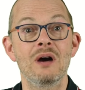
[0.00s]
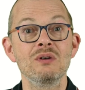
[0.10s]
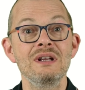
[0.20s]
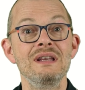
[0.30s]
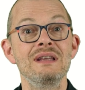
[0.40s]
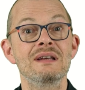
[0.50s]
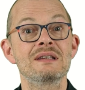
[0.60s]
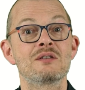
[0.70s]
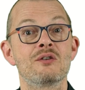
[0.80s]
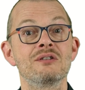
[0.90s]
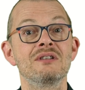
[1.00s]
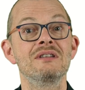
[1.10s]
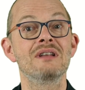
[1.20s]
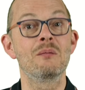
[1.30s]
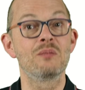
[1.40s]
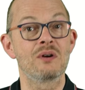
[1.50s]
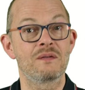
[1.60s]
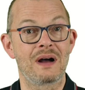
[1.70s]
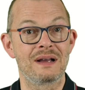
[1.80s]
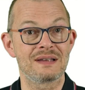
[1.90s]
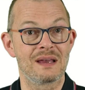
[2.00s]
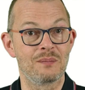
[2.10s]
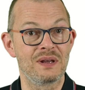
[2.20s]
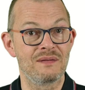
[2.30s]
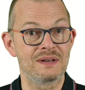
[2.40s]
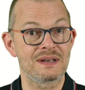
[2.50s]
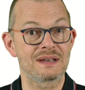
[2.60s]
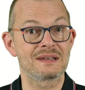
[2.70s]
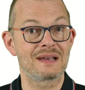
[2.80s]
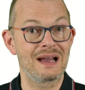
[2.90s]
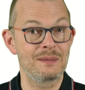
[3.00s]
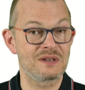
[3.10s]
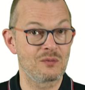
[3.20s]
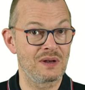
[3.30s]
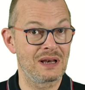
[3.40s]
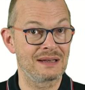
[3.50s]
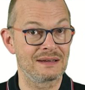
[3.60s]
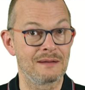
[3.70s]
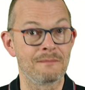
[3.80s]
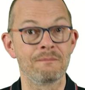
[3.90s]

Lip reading: only need a certain number of ICMP-v6 types to be let in.